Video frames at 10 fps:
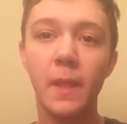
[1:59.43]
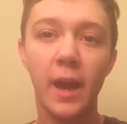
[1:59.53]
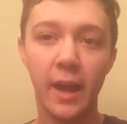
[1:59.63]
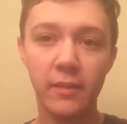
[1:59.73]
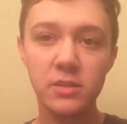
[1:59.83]
I
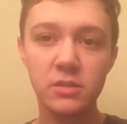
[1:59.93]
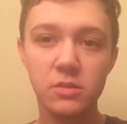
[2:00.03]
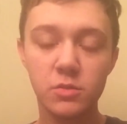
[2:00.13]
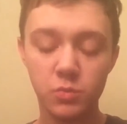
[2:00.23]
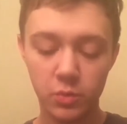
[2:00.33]
haven't
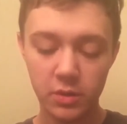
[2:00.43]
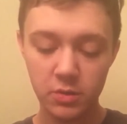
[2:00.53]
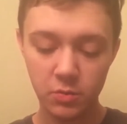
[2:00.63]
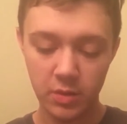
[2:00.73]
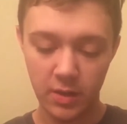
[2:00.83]
worn
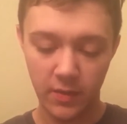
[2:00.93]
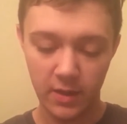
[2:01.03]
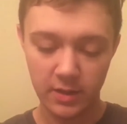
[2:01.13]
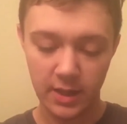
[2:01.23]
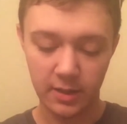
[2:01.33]
it with
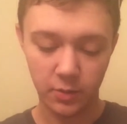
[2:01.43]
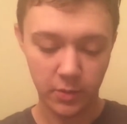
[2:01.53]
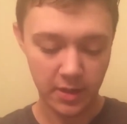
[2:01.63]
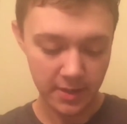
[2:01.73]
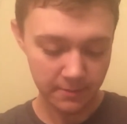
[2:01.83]
tight
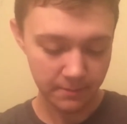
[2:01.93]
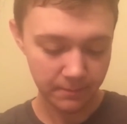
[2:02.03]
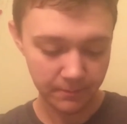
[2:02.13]
underwear yet,